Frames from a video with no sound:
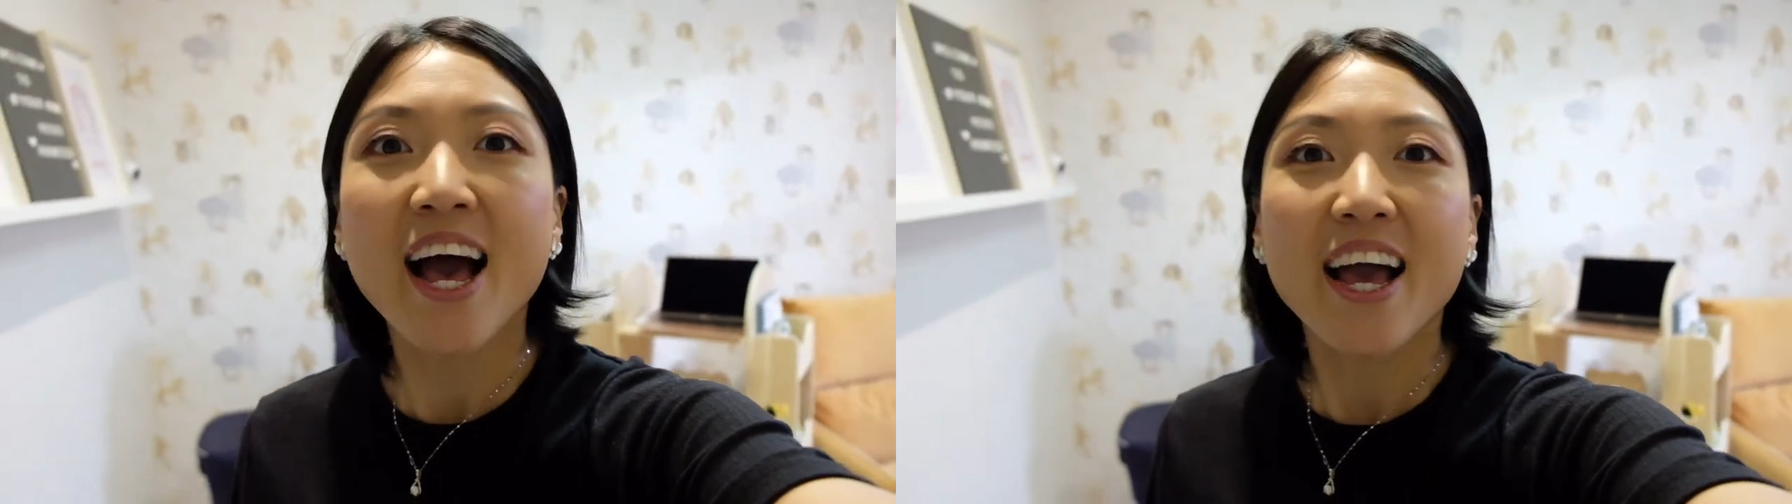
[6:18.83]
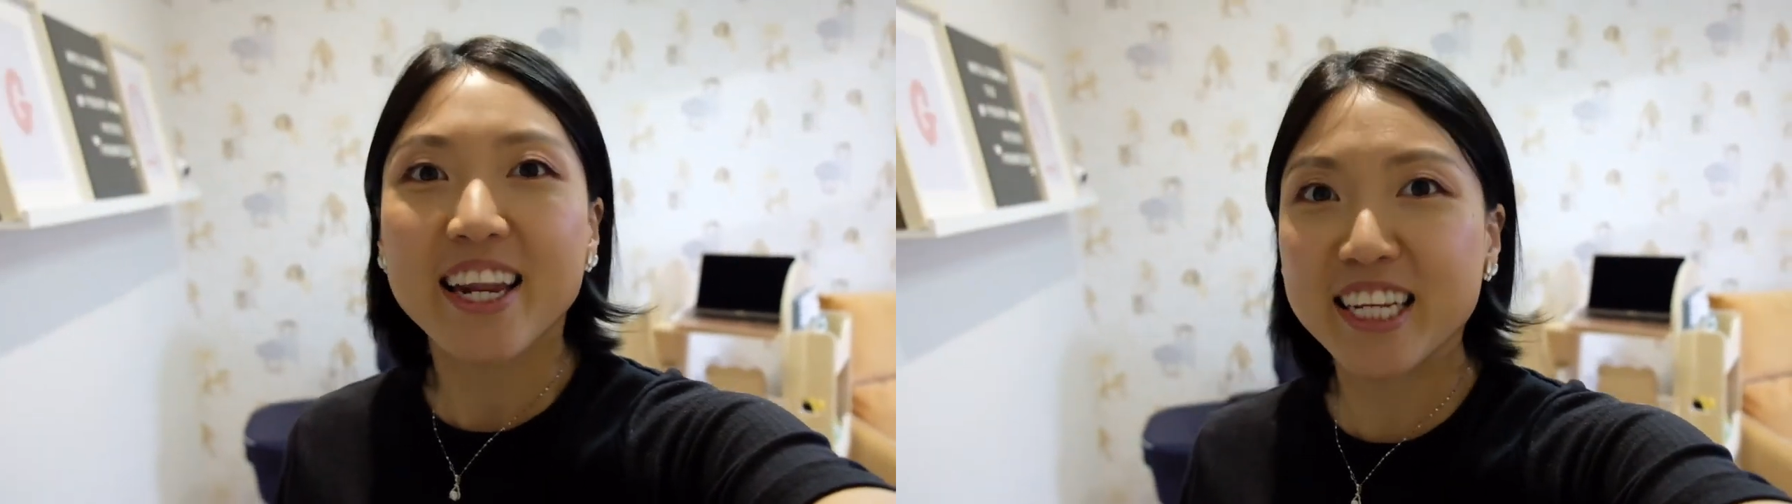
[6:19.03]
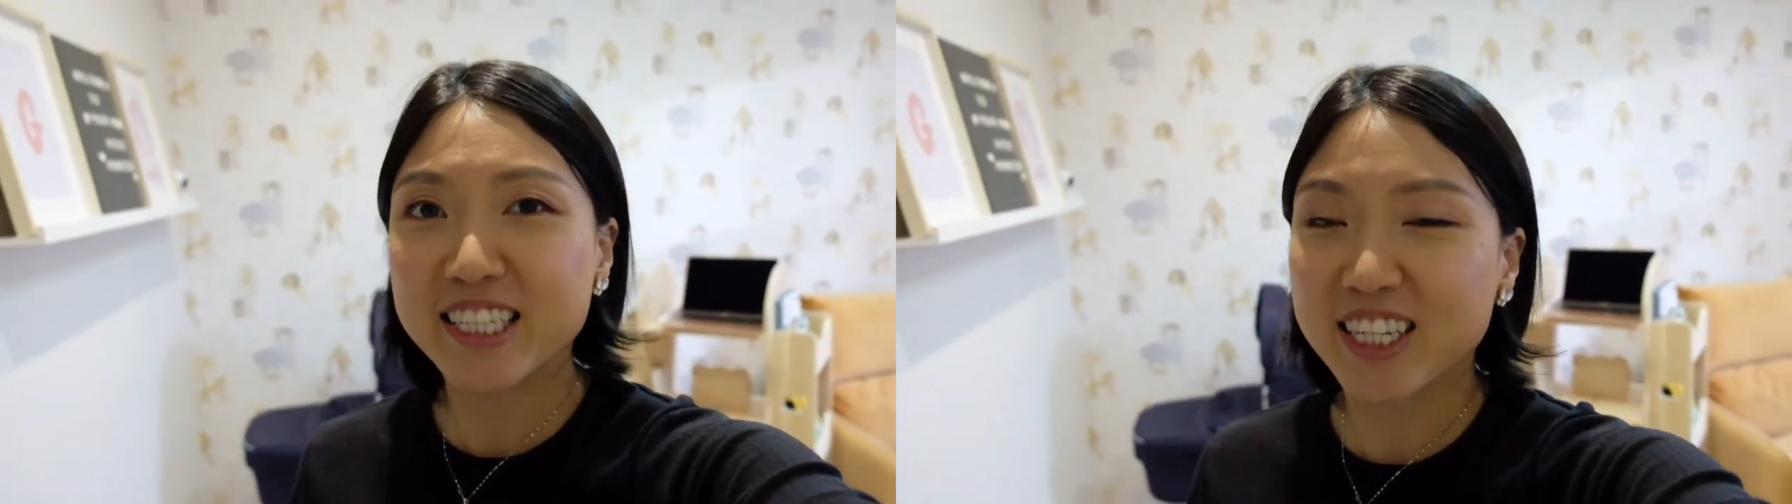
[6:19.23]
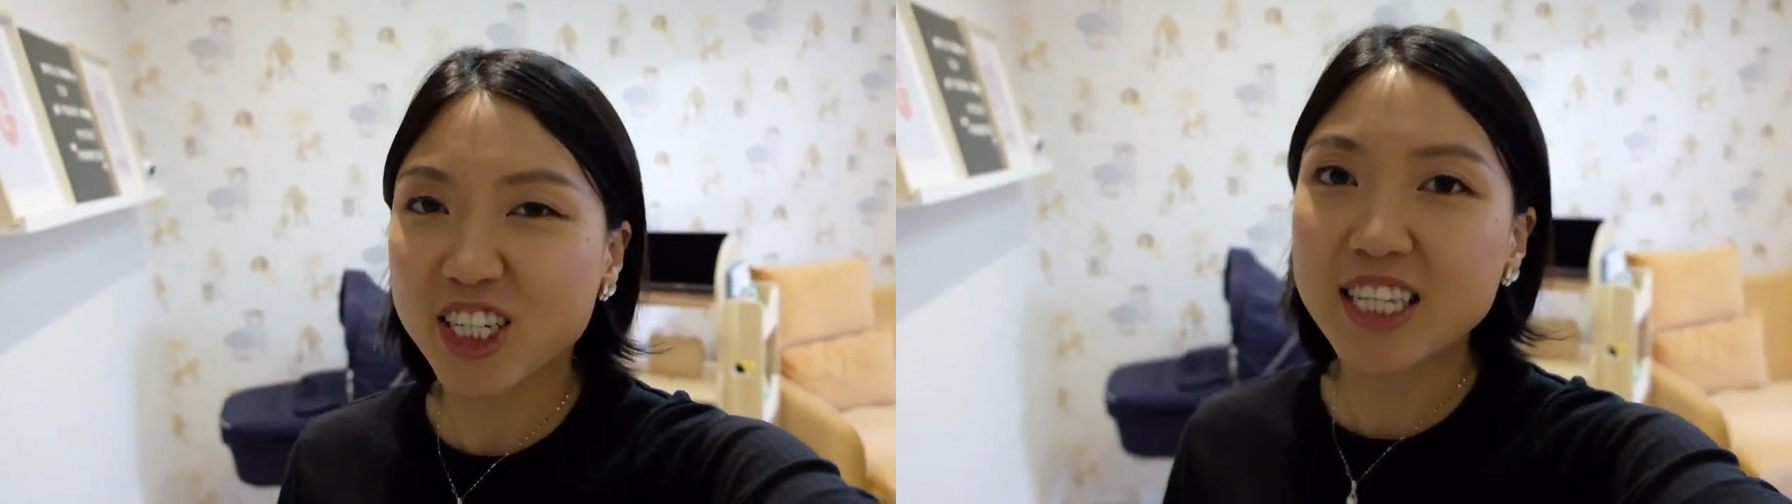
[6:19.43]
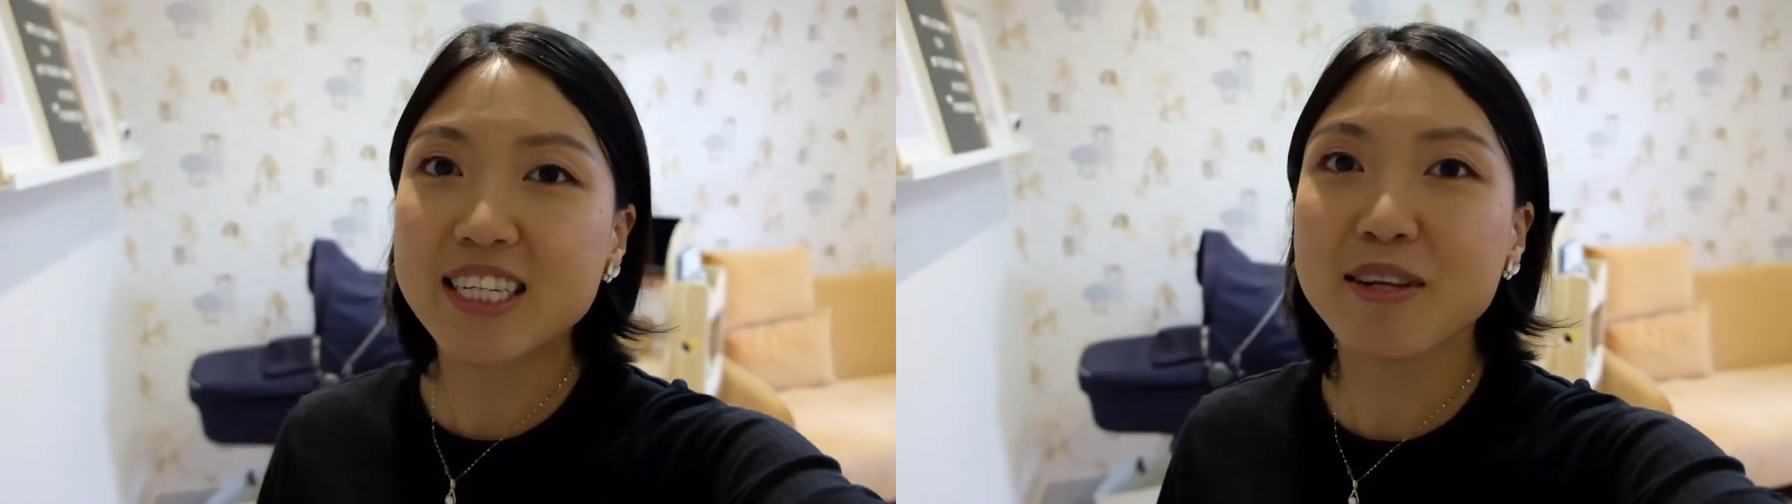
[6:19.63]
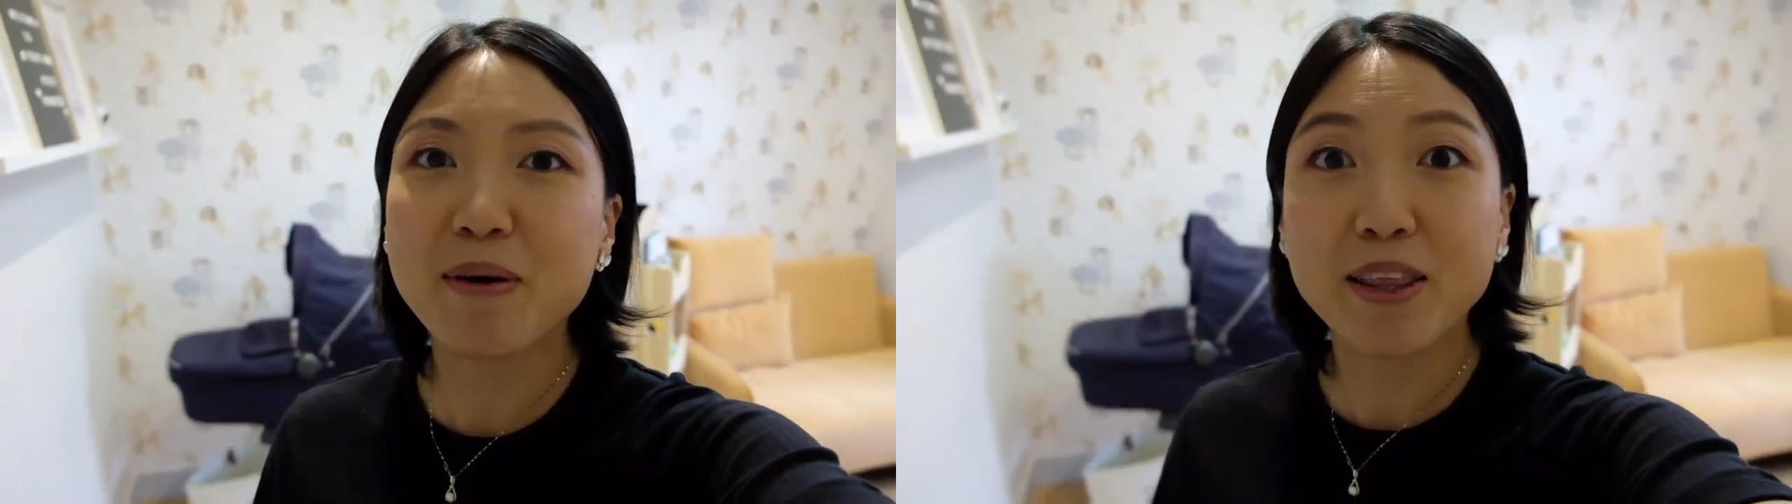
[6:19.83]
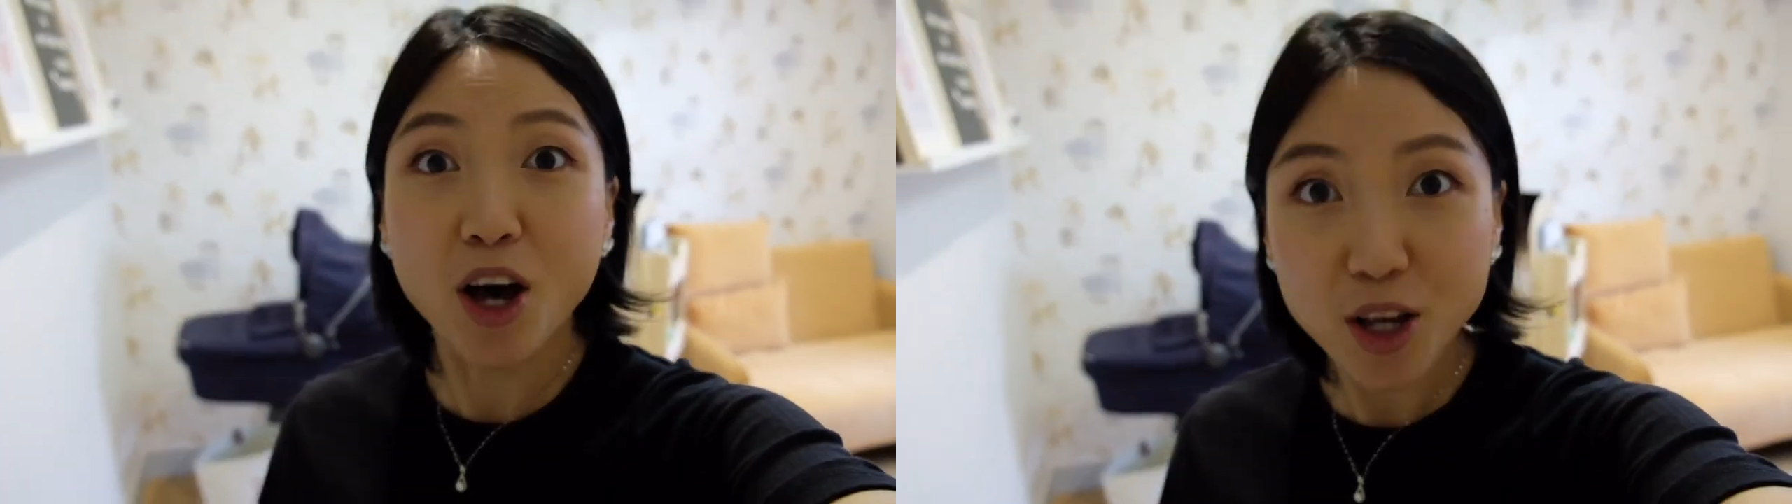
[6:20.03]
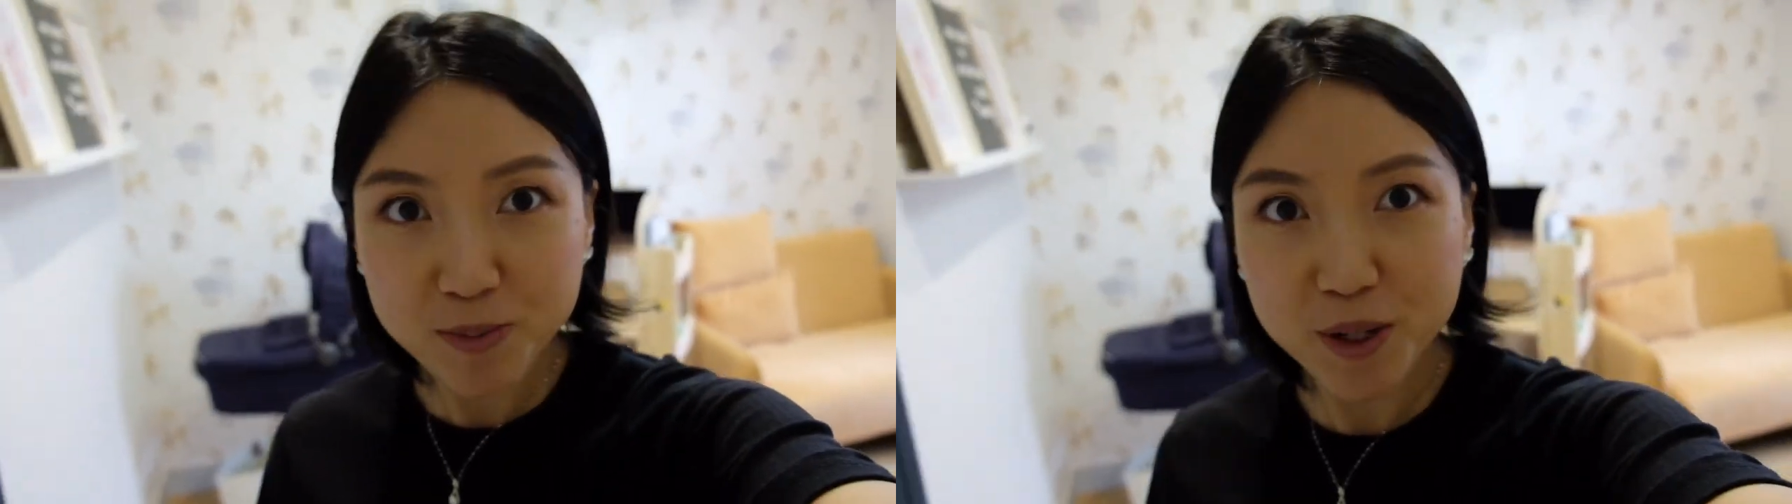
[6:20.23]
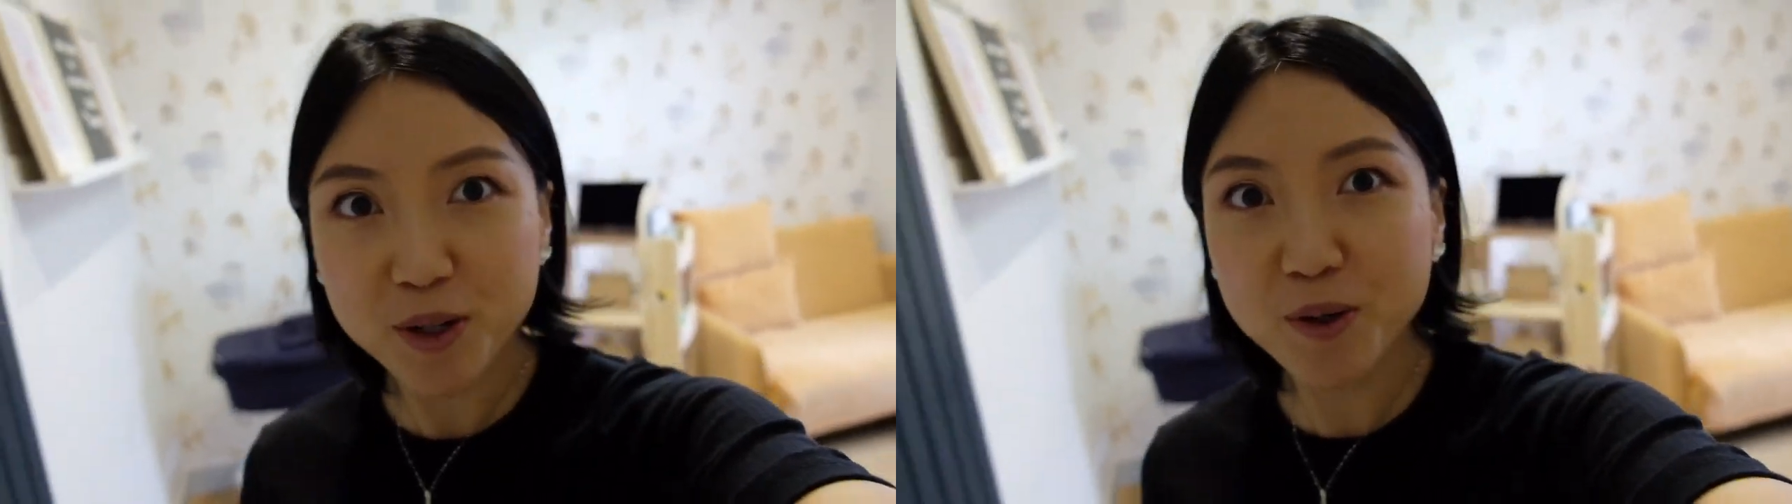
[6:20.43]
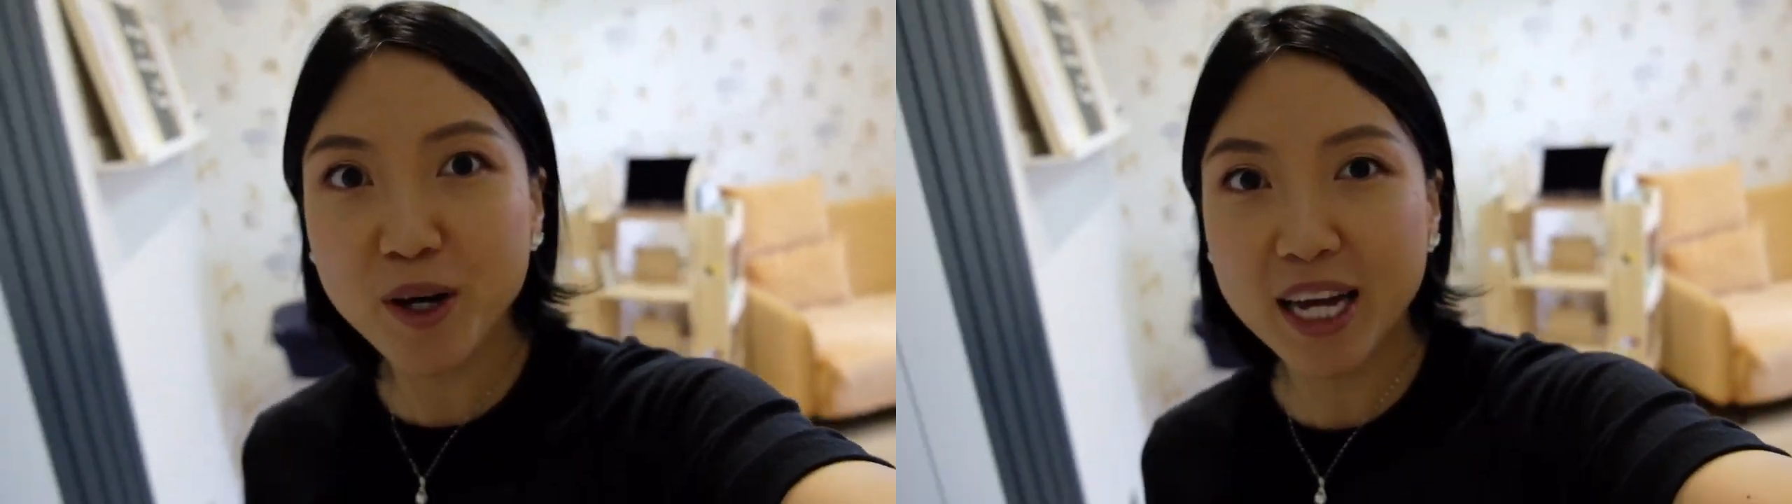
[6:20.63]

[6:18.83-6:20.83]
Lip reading: it is suggested by the hospital